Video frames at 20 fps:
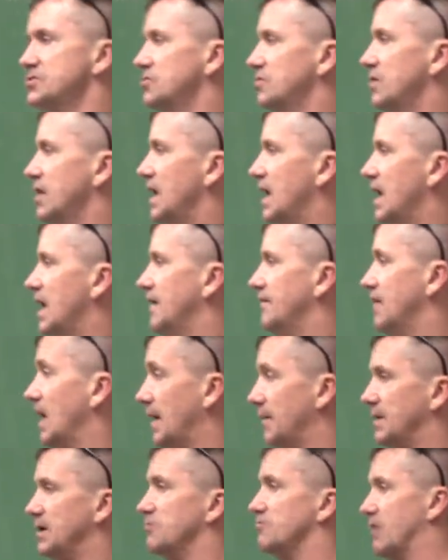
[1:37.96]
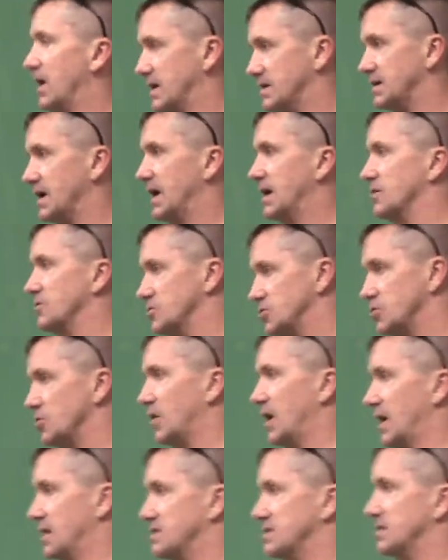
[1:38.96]
you'll have, how many rectangles
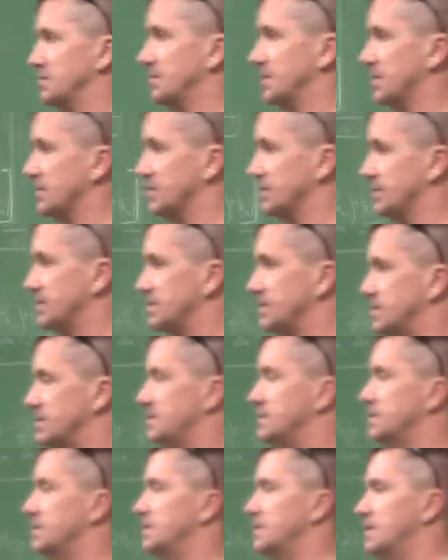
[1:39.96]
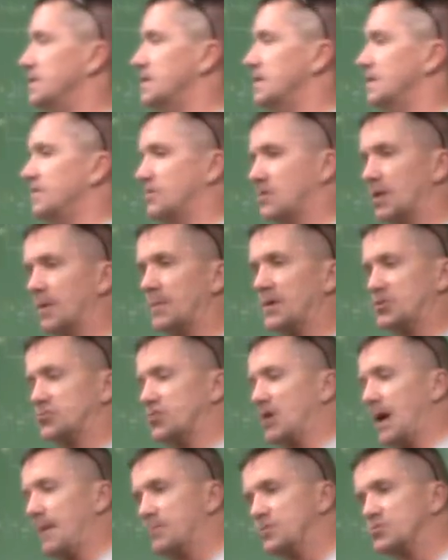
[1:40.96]
you'll actually build. We're talking about
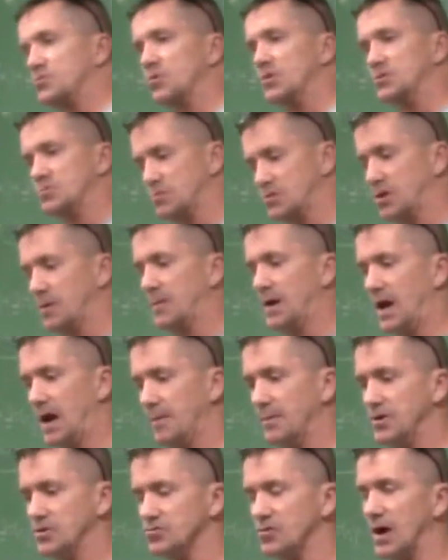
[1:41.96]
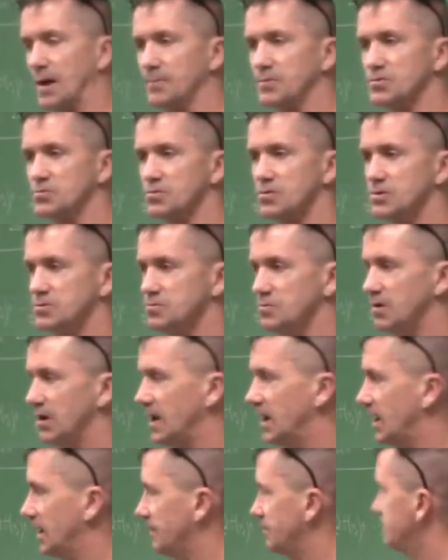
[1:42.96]
trapezoids, we're talking about how many trapezoids we'll have,